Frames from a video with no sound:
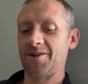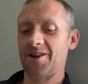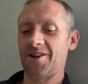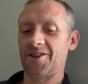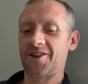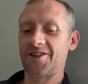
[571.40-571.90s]

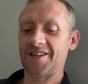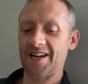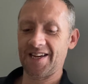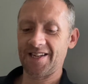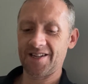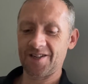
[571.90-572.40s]
are,
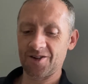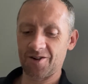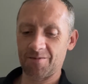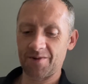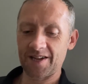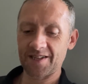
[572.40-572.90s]
13. So
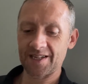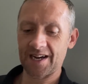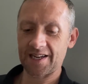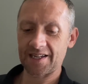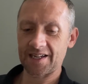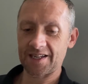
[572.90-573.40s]
appraise
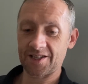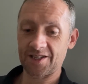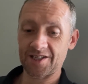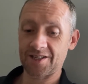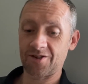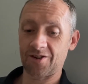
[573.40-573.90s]
that,
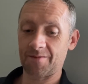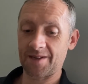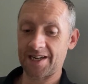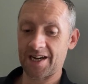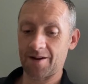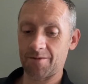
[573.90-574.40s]
it's gonna be
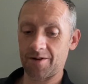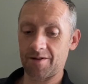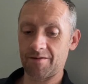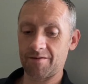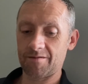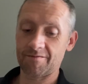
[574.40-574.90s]

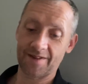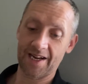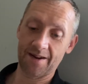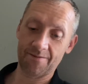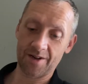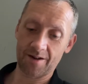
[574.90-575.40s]
terrible.
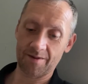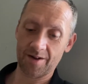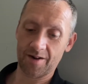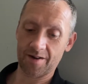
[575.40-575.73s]
Yeah, there we are,